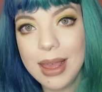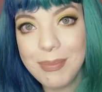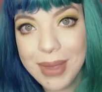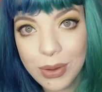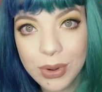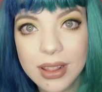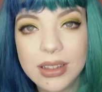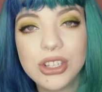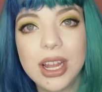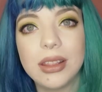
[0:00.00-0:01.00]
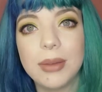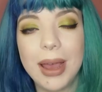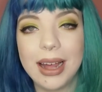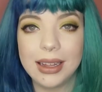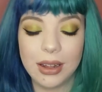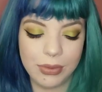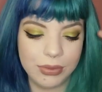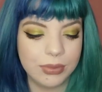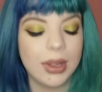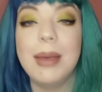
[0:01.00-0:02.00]
It made one of the the palette.
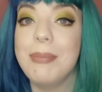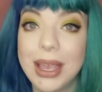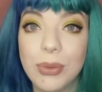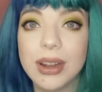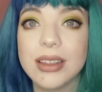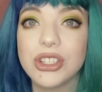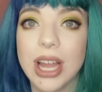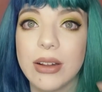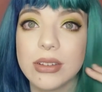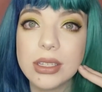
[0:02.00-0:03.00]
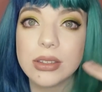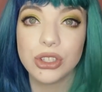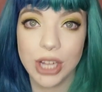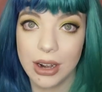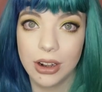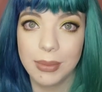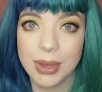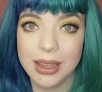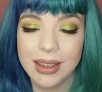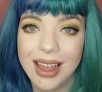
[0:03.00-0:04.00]
It made one of the shadows shatter on
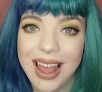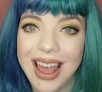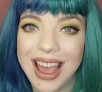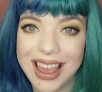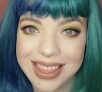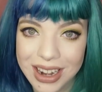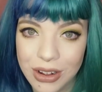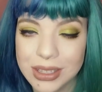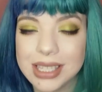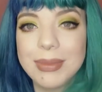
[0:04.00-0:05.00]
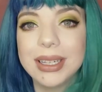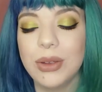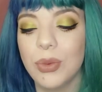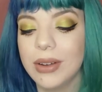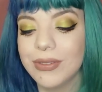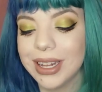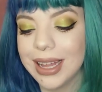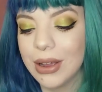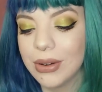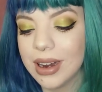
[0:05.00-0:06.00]
me, and then ultimately one fell
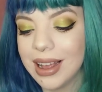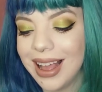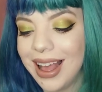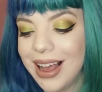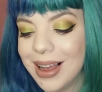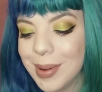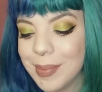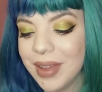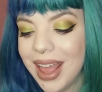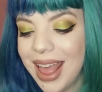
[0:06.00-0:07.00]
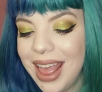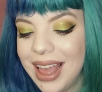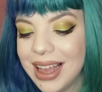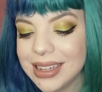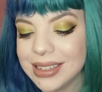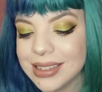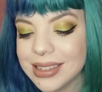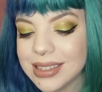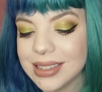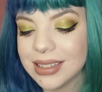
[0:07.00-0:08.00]
out. Um,
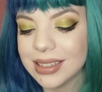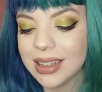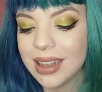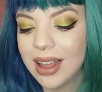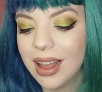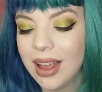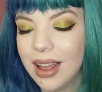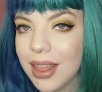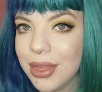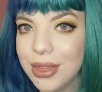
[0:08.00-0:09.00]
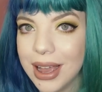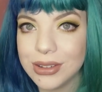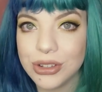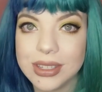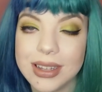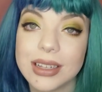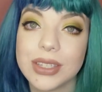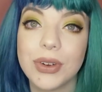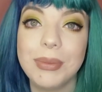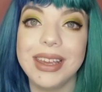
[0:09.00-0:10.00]
and that just
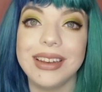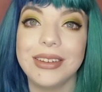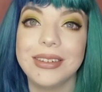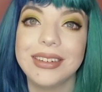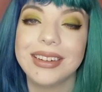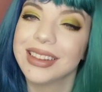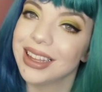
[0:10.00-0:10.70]
sucks for me, dude.